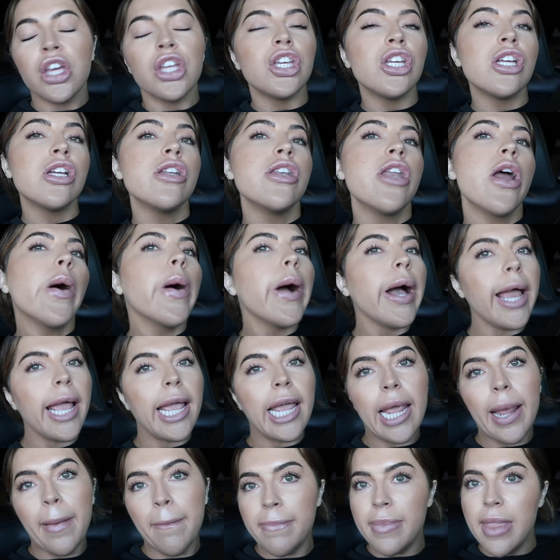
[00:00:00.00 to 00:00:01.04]
You know I
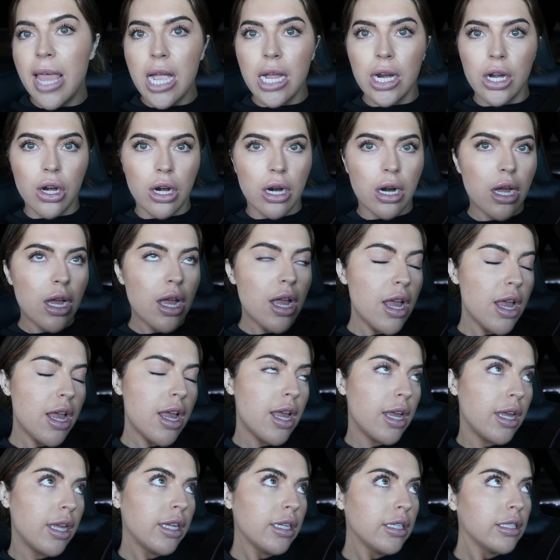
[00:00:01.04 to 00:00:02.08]
am that girl.
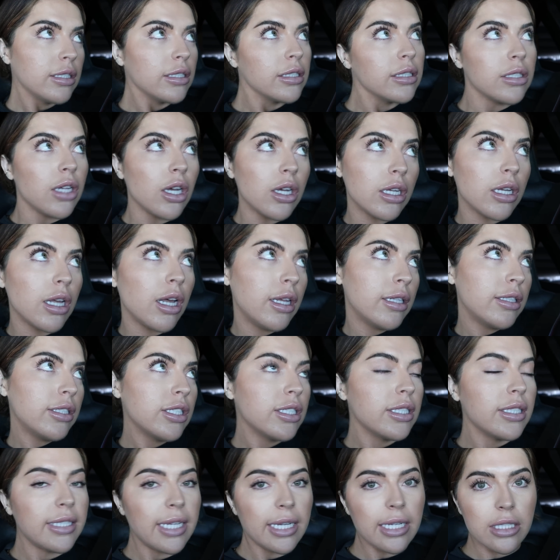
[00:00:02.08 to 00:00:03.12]
Don't come,
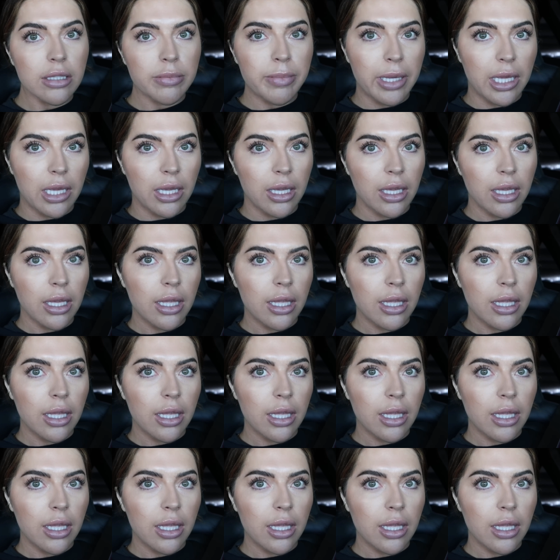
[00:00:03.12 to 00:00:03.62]
just text me.